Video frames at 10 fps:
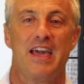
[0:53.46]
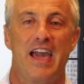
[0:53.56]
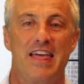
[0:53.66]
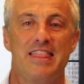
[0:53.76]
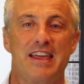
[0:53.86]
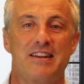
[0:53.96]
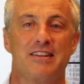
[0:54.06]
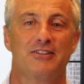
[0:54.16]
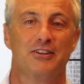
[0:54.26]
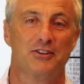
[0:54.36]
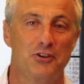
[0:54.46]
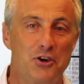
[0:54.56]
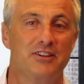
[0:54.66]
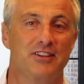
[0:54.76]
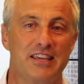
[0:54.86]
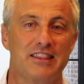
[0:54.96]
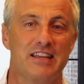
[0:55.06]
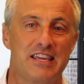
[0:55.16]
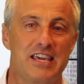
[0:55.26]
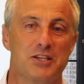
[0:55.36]
And then the third thing
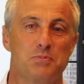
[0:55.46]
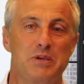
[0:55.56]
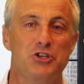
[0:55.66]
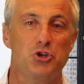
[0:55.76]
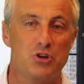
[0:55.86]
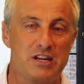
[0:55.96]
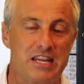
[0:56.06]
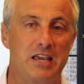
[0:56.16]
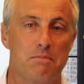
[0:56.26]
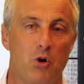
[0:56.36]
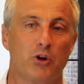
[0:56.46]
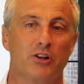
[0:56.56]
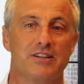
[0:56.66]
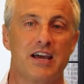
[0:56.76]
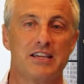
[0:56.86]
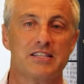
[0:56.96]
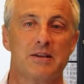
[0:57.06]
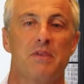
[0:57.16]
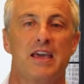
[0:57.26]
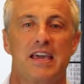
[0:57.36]
that eXp's unique model does
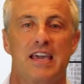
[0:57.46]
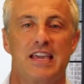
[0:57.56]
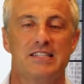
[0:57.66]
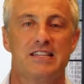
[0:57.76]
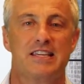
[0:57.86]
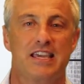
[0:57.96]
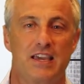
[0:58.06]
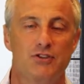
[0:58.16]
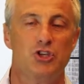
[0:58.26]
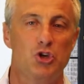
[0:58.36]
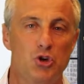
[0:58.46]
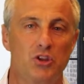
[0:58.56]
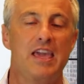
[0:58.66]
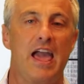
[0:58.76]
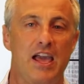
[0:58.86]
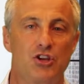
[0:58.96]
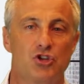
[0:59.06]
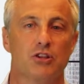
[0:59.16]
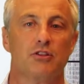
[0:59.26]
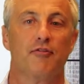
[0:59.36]
is it gives you, the
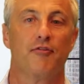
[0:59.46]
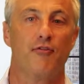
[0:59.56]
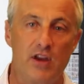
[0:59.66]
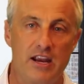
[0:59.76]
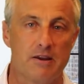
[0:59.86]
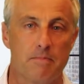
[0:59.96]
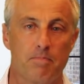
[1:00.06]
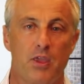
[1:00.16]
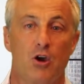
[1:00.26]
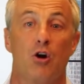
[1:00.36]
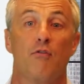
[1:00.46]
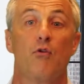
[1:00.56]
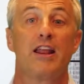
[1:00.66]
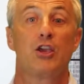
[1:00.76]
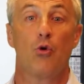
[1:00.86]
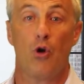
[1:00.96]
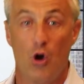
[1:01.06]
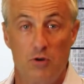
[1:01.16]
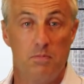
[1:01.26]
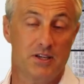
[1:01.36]
agent, the freedom of running your
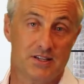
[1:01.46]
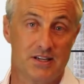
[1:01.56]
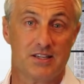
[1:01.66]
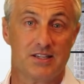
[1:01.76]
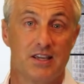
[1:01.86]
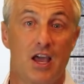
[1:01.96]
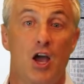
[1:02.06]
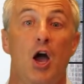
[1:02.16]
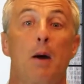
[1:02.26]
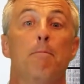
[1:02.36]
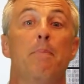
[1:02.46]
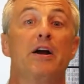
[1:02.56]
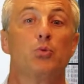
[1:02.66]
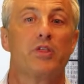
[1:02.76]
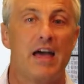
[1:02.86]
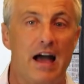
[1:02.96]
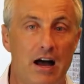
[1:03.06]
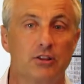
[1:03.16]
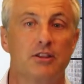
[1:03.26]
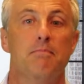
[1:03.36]
own business, but
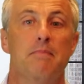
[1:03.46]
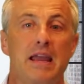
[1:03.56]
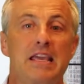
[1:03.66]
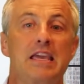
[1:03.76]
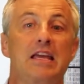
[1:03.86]
without the many